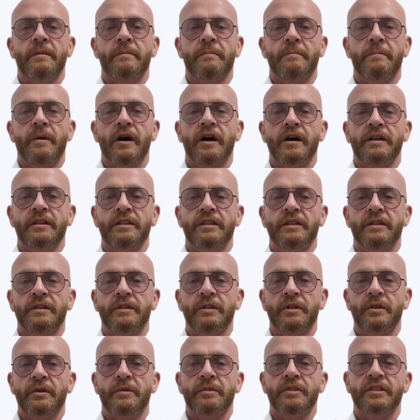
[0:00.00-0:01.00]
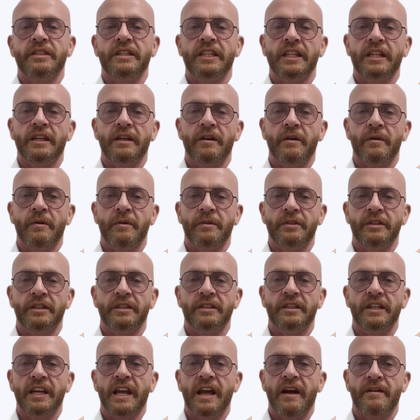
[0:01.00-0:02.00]
But use Z clauses
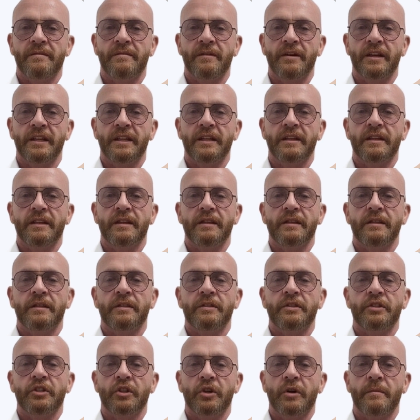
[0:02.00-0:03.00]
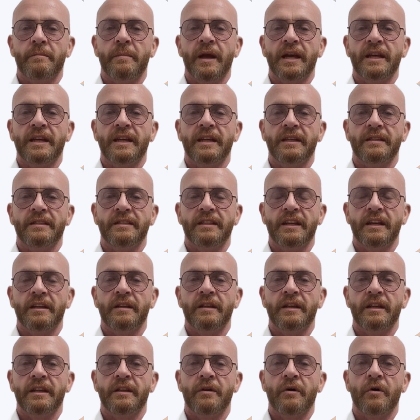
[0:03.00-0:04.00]
carefully. Too many and
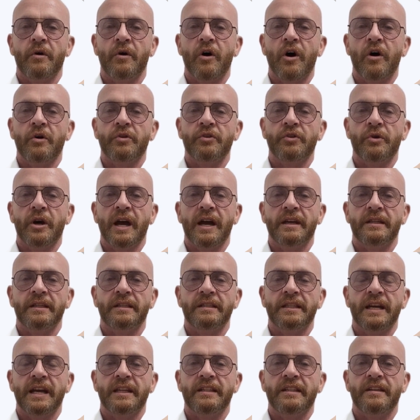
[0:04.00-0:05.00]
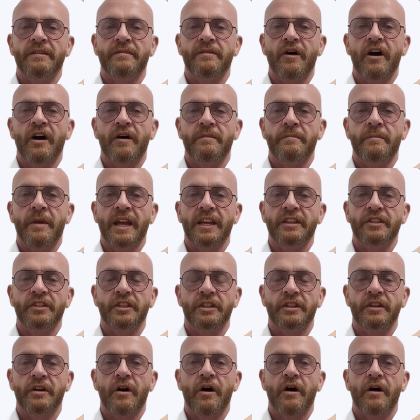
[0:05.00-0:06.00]
suddenly your contract is 85
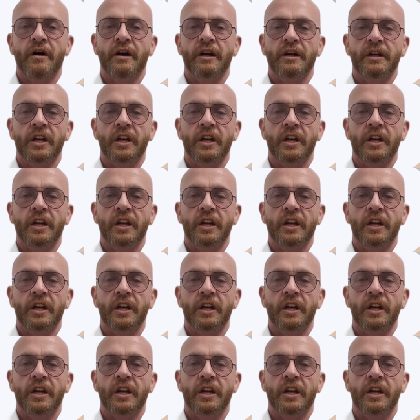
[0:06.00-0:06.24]
pages long and